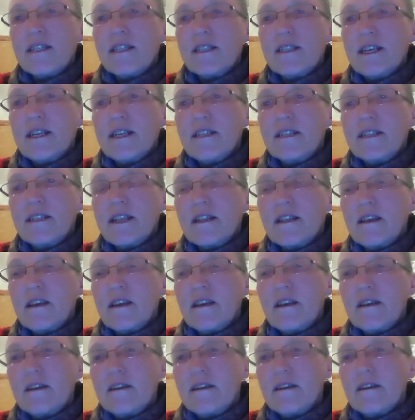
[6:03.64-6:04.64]
this is
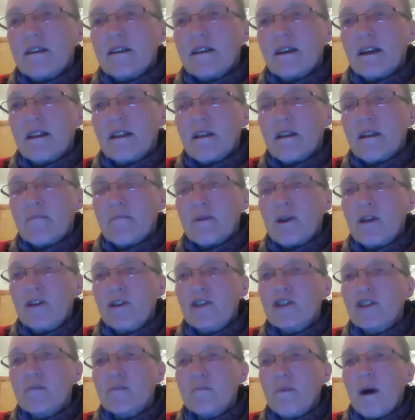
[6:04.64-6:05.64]
the the
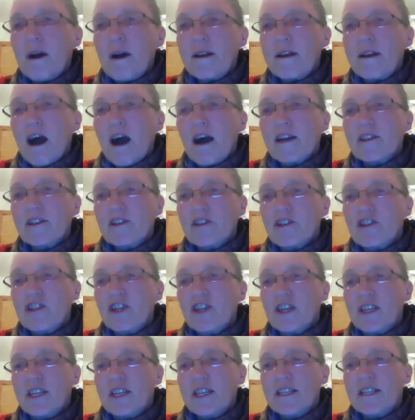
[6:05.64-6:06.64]
pollution by
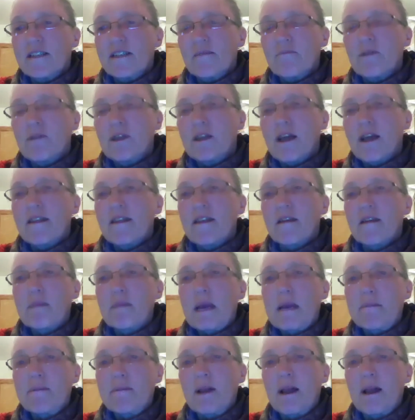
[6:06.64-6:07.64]
nitrogen is something that I think
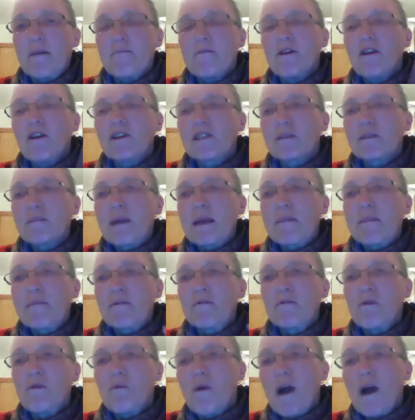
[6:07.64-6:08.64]
people lots of
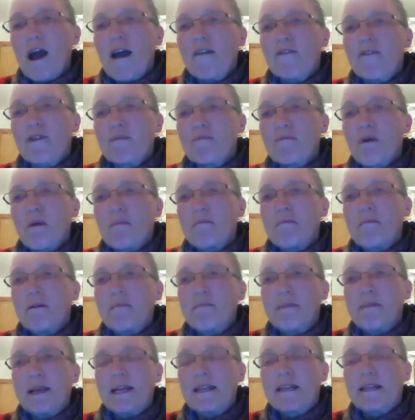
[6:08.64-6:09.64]
people are aware of the problem
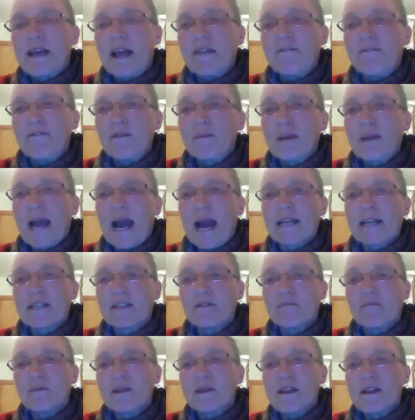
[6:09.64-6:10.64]
of methane from
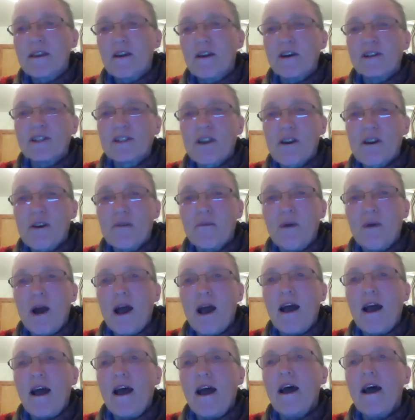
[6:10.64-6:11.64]
cattle, but they're not so
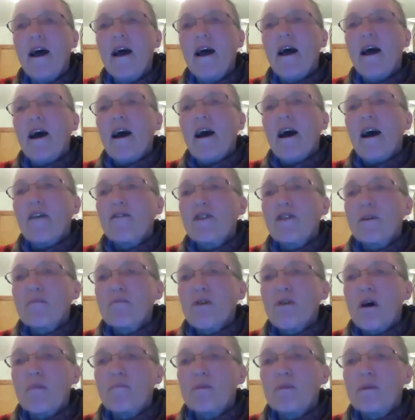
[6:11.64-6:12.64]
aware of the
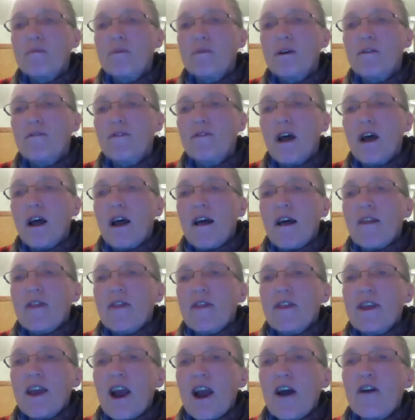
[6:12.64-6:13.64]
problem of
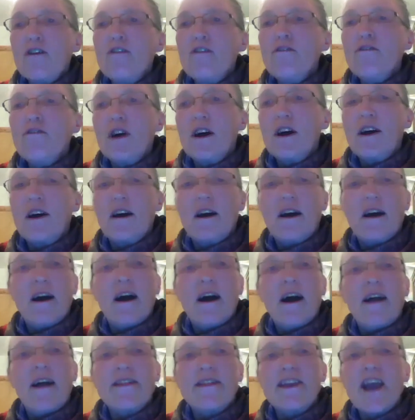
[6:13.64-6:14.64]
the over
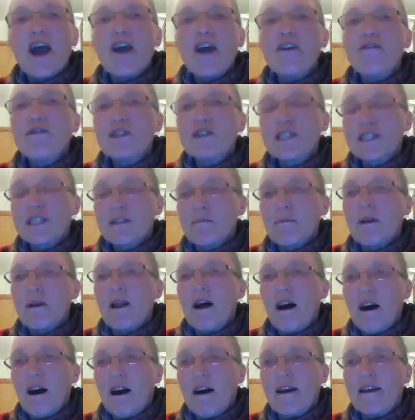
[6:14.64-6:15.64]
the
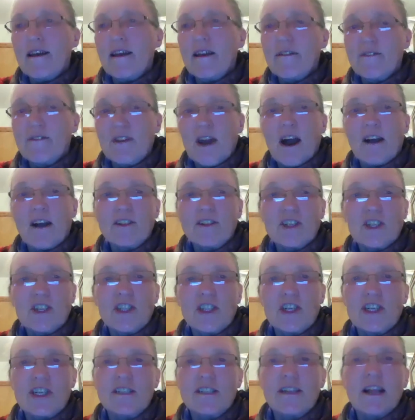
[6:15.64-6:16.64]
oversupply of
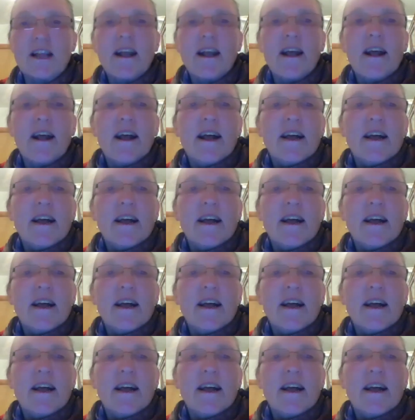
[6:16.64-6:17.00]
nitrogen.